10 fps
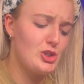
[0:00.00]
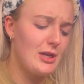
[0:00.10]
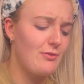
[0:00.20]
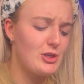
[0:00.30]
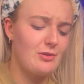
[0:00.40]

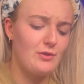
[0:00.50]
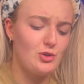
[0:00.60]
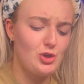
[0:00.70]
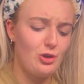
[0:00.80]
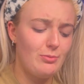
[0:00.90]
generation of
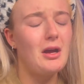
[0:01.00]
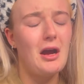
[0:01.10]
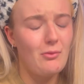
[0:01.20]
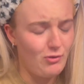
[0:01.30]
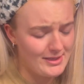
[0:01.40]
YouTube.
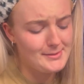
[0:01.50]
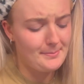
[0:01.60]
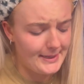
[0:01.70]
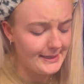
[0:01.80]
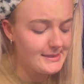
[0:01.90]
Rest in
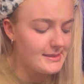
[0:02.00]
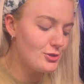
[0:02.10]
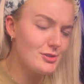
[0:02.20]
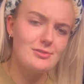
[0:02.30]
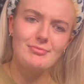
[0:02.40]
peace.
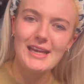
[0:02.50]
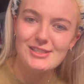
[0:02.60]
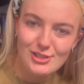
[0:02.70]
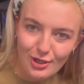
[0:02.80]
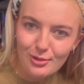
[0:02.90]
Just get
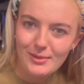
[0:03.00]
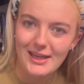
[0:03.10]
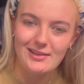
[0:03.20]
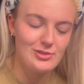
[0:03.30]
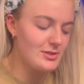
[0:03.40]
to know
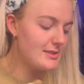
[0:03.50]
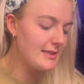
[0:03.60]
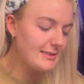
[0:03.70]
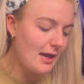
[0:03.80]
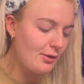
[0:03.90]
me. Just
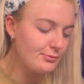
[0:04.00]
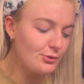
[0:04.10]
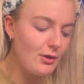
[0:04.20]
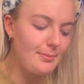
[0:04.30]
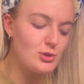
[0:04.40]
sit down,
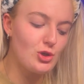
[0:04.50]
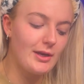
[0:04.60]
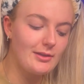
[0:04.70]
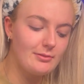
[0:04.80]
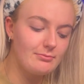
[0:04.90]
grab a
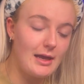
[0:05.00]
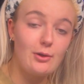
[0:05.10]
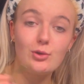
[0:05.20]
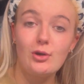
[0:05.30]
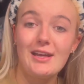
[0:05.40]
drink,
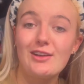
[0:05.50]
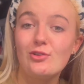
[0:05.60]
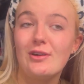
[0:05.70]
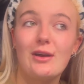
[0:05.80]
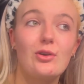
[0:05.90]
alcoholic,
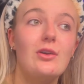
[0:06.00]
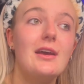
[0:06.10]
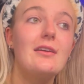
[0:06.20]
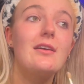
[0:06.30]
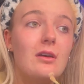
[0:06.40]

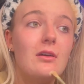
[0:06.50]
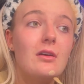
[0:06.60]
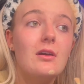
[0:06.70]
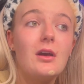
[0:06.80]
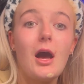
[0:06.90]
non-alcoholic.
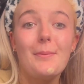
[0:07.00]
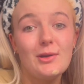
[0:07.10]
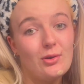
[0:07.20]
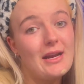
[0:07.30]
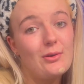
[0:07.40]
I'm a
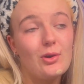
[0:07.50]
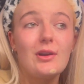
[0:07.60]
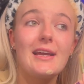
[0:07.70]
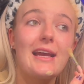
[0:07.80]
non-alcoholic